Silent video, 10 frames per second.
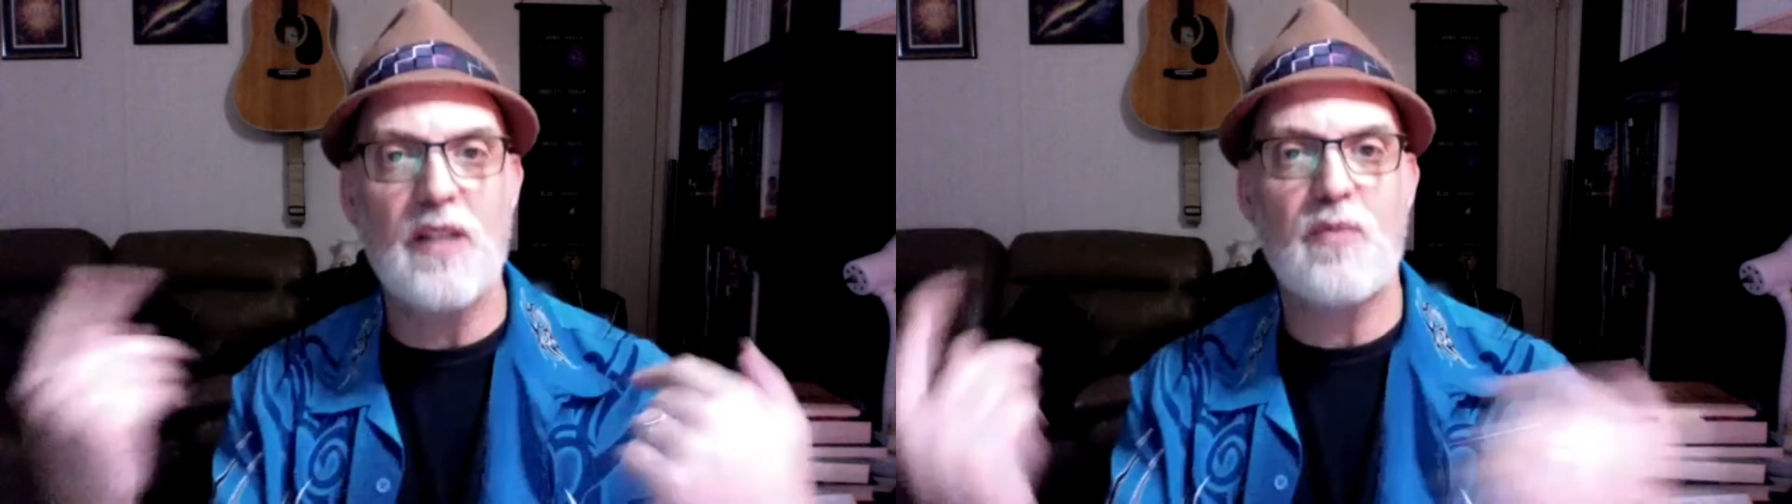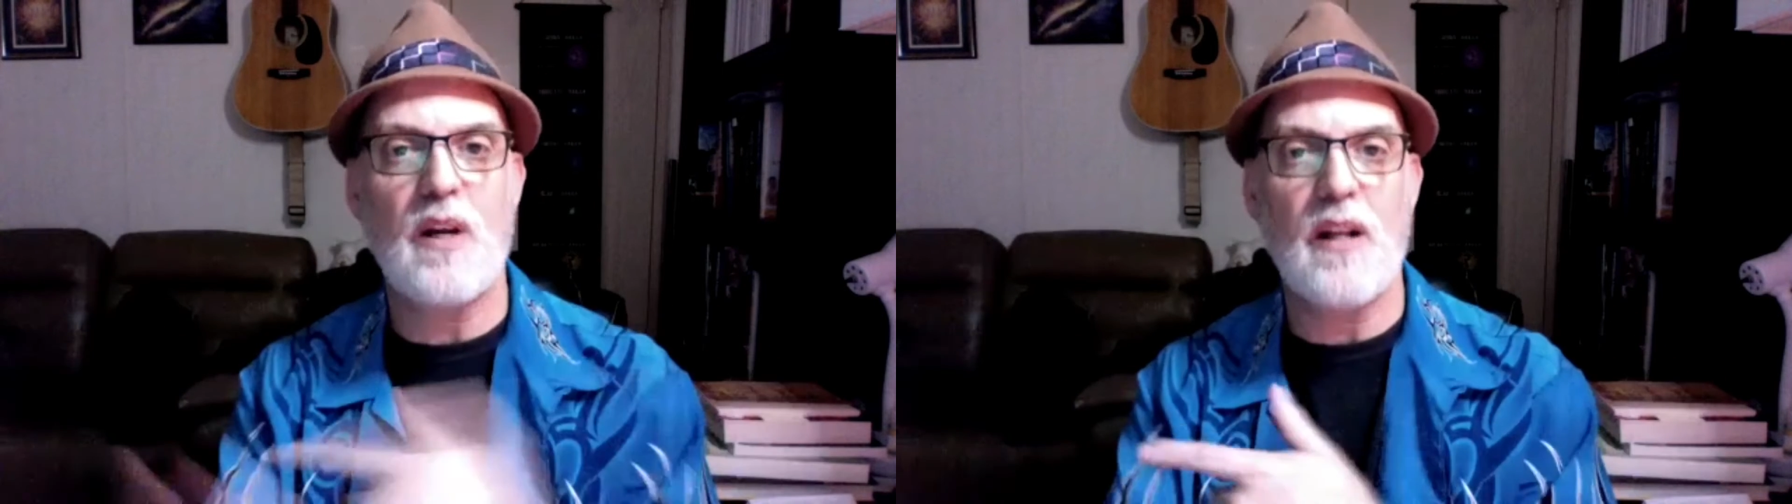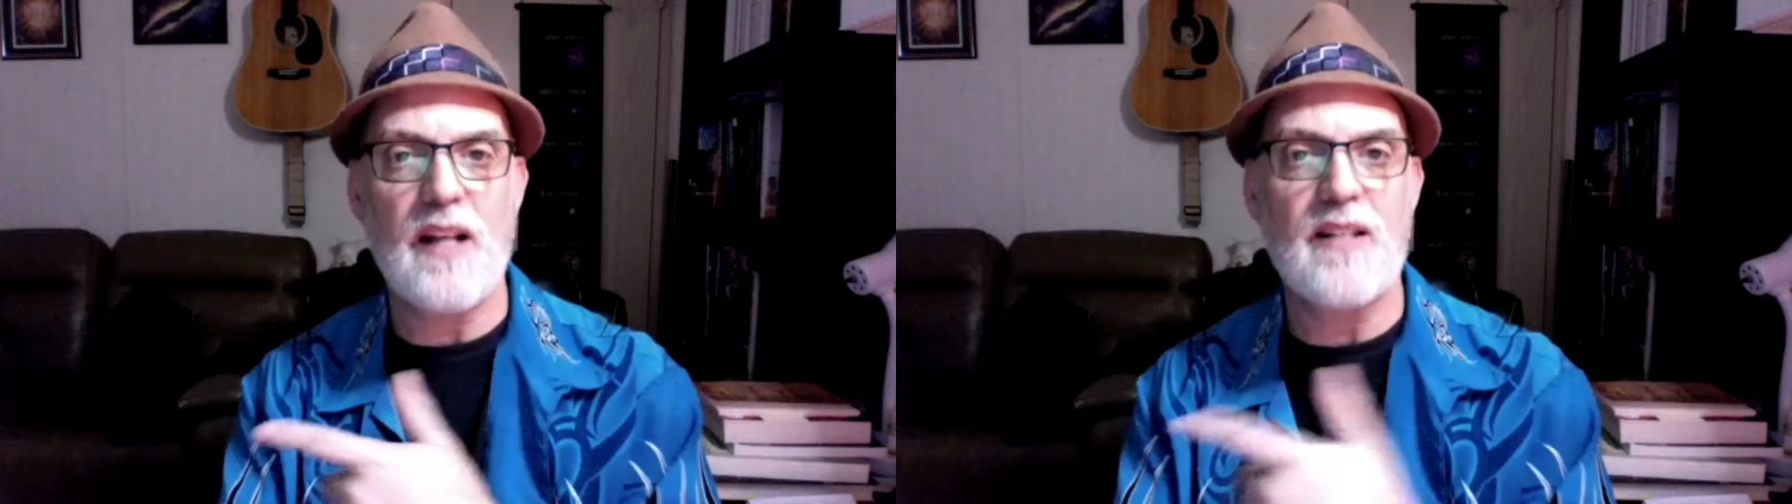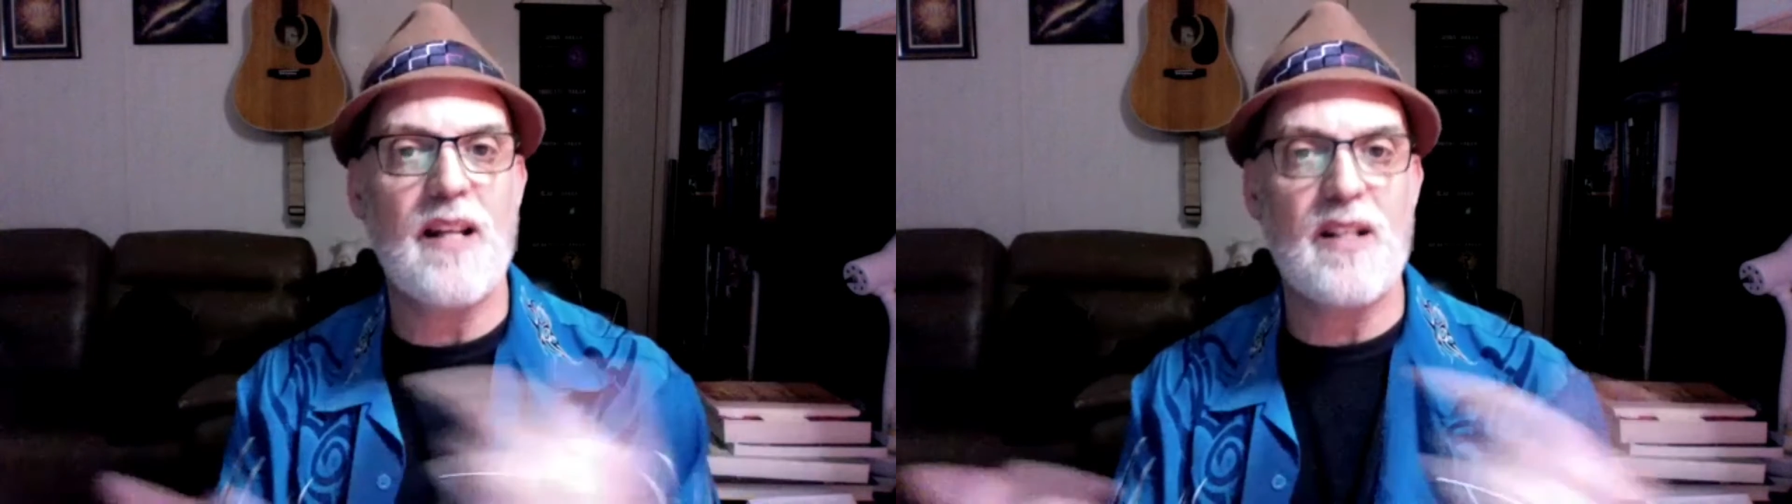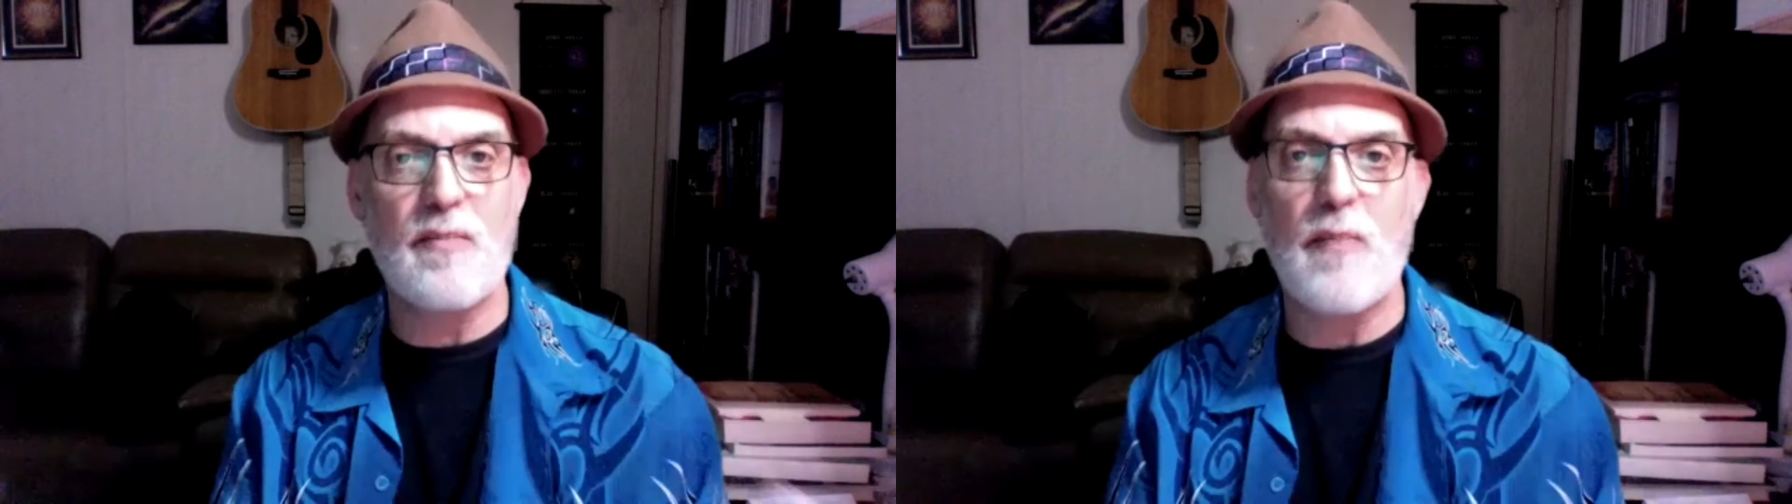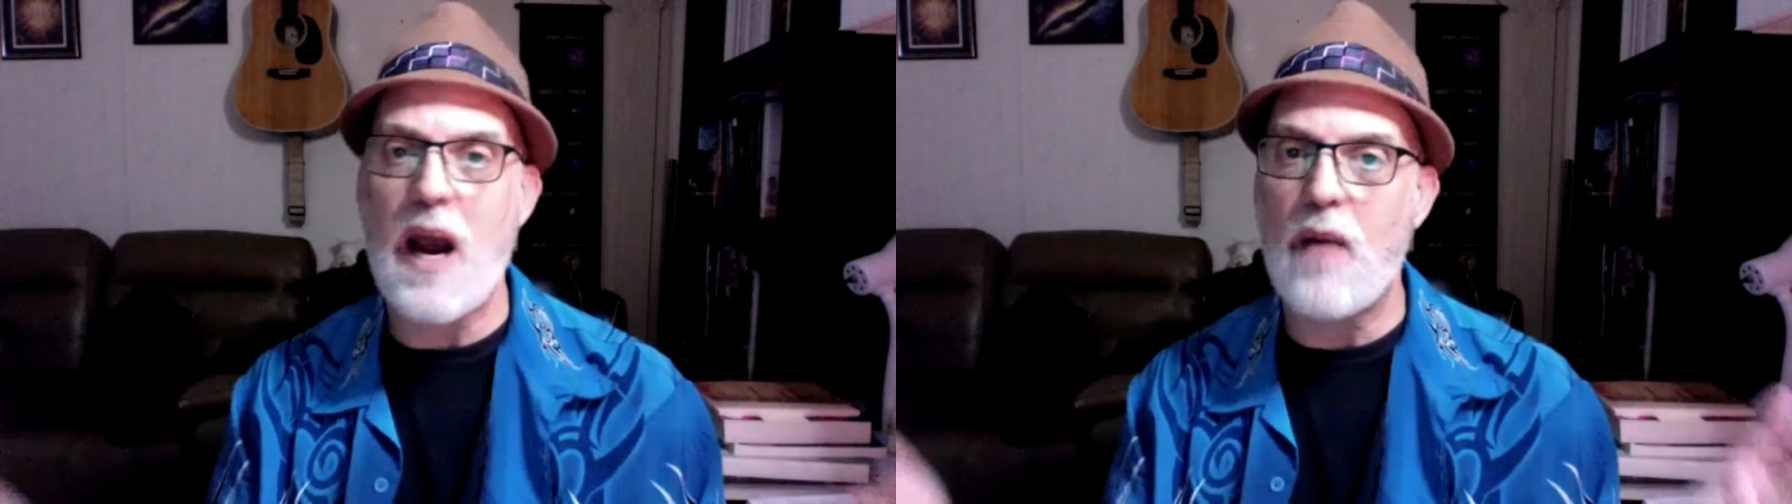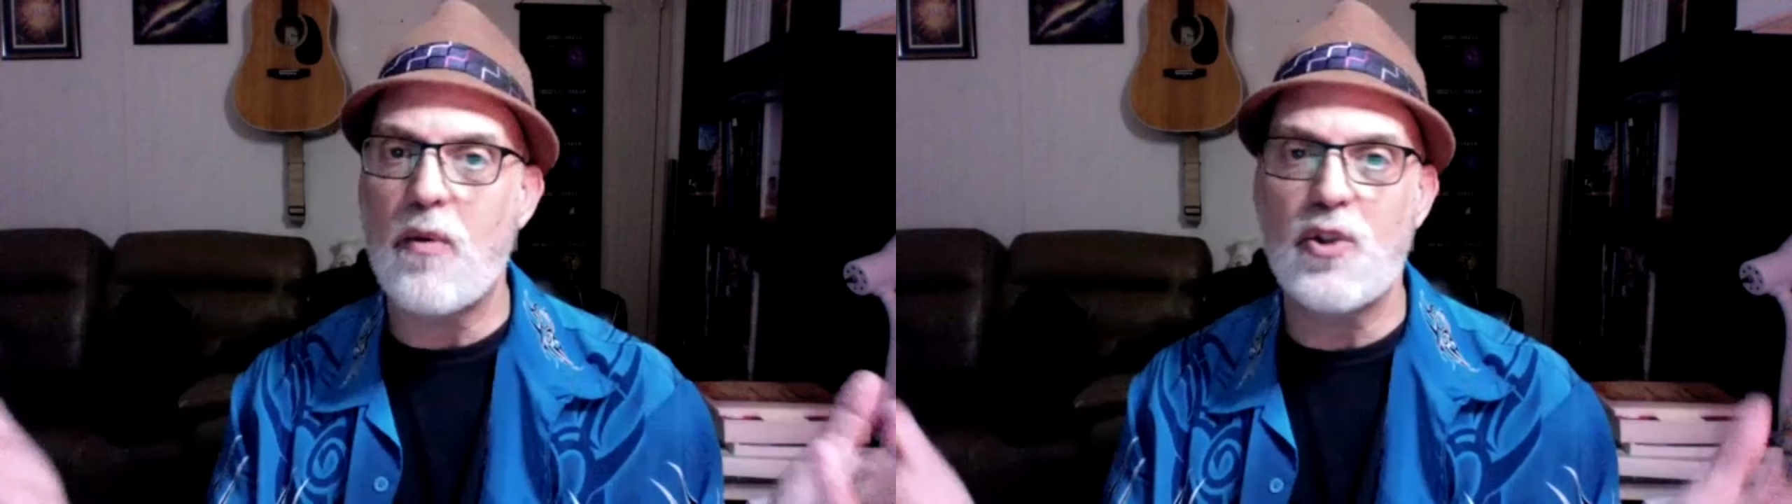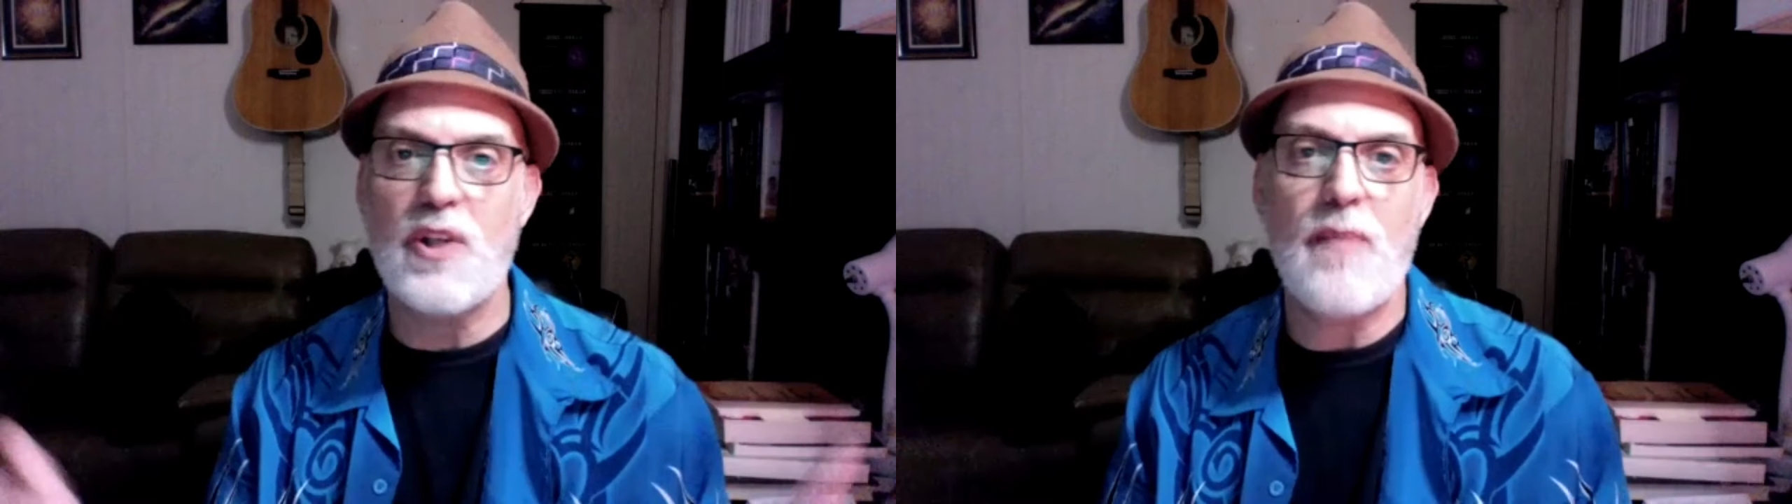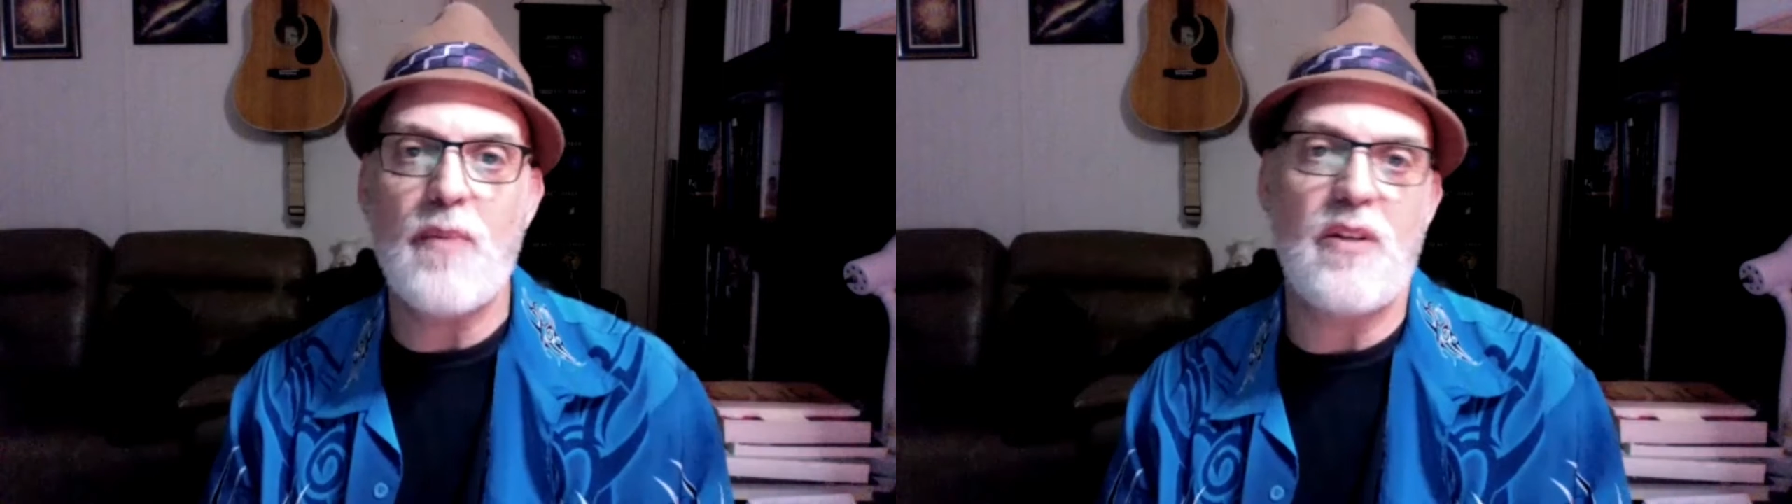it has that spiral shape that you